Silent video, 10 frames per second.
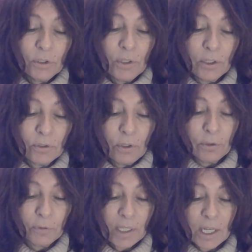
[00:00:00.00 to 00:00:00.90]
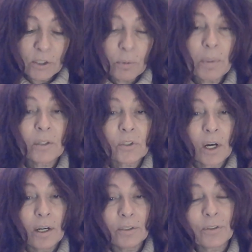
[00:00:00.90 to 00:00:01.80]
Turn on your notification bell
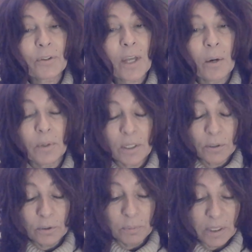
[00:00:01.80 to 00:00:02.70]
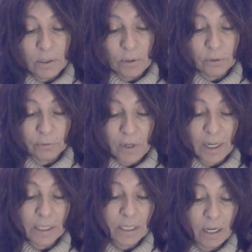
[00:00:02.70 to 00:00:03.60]
to all, so that way you'll be
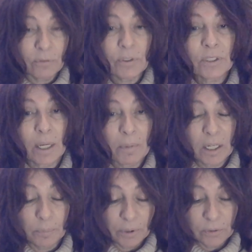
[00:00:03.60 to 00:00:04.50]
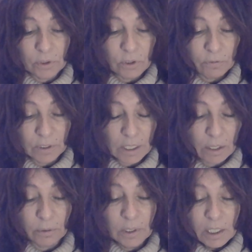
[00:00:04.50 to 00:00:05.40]
notified every time I upload a new
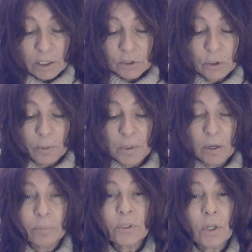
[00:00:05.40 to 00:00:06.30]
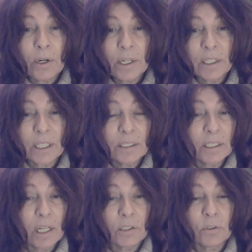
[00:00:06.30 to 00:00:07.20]
video. Scorpio, I'm sorry that I
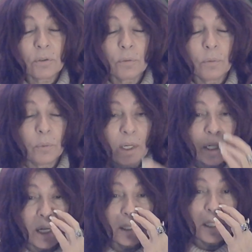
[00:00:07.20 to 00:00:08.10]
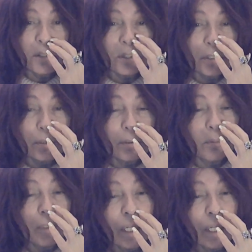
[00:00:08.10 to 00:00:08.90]
did not do what I need to